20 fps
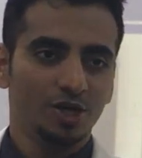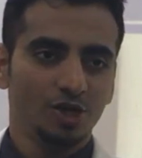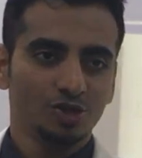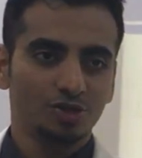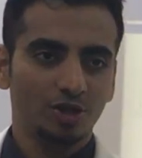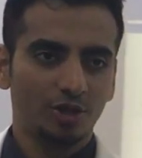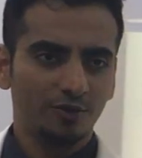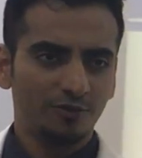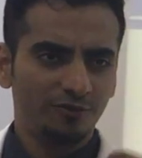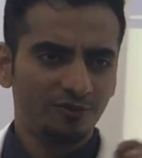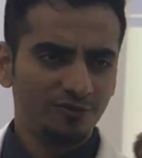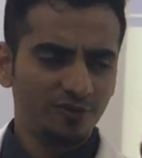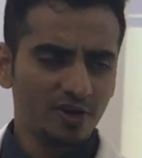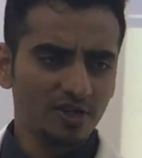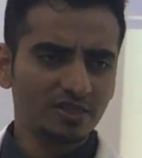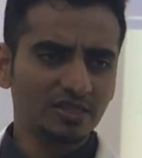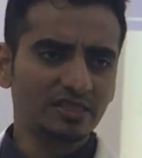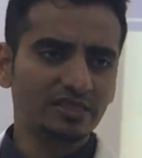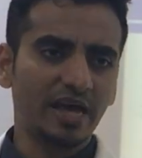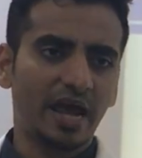So the
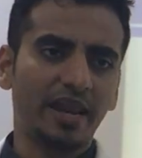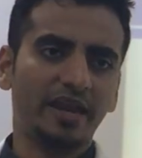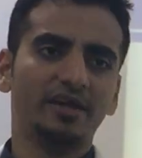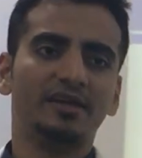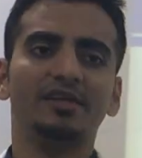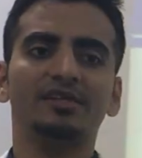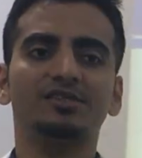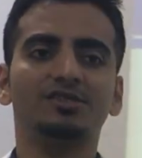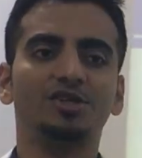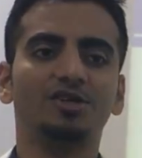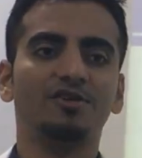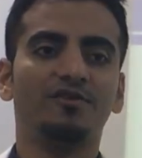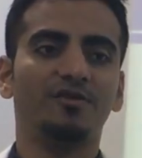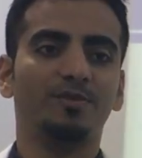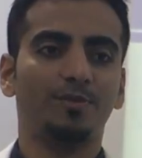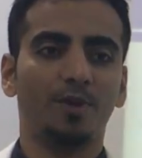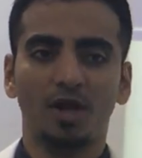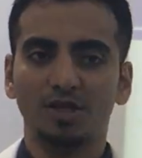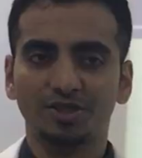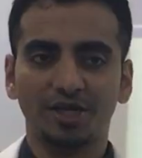first characteristic of
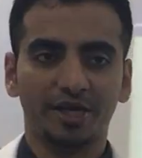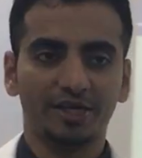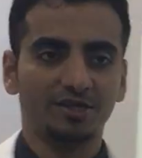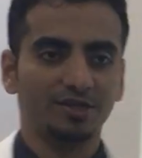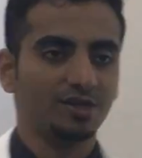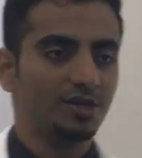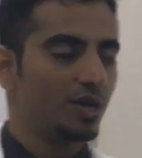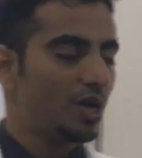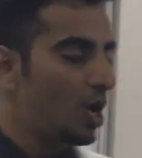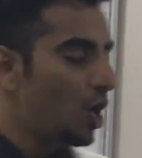a project,